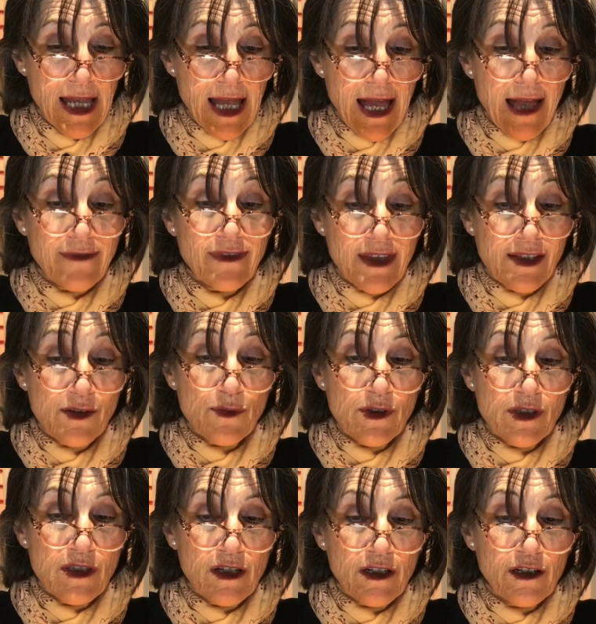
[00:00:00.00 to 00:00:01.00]
And this was
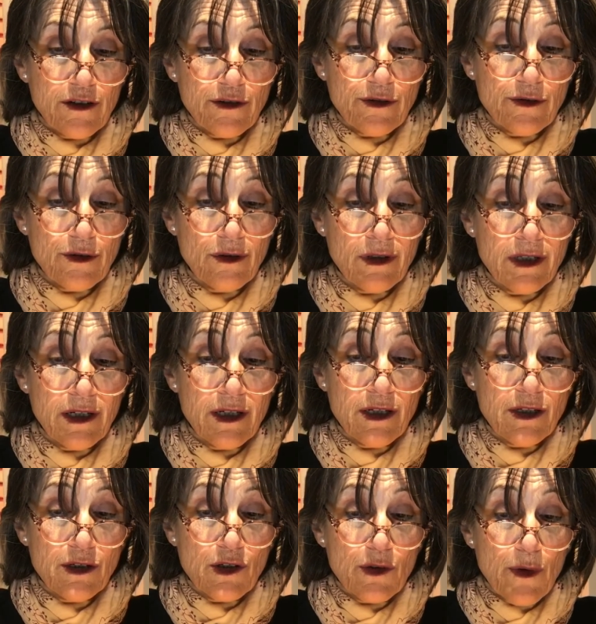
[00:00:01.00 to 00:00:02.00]
the clue
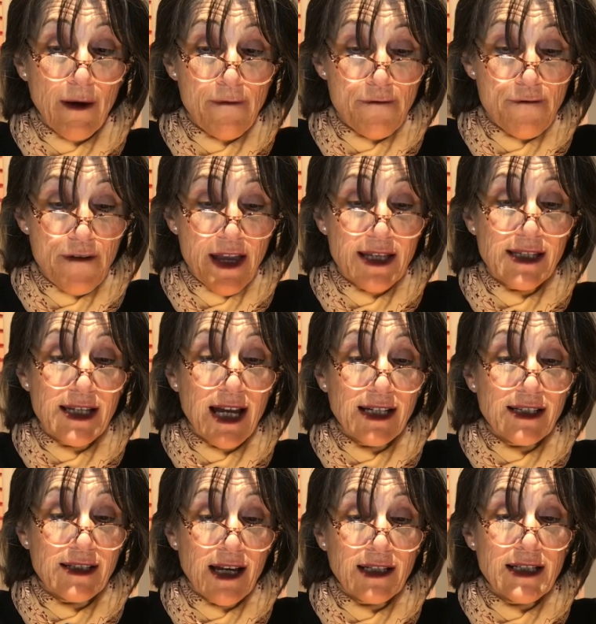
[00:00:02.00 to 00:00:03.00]
to
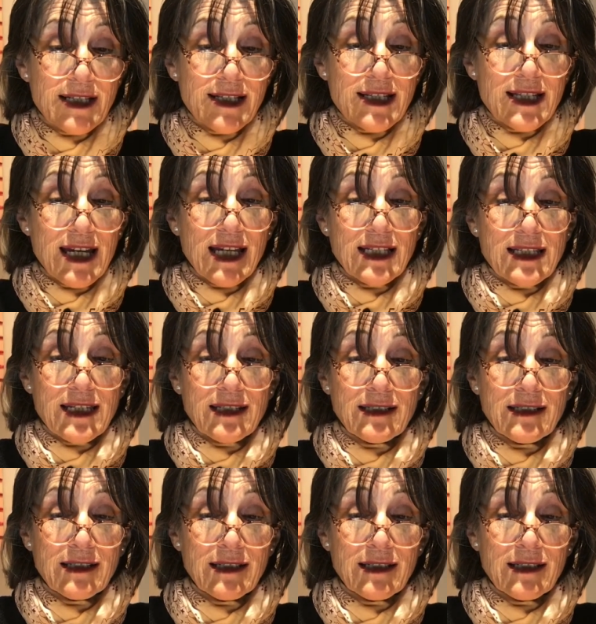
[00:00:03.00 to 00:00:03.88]
aphasiac's understanding,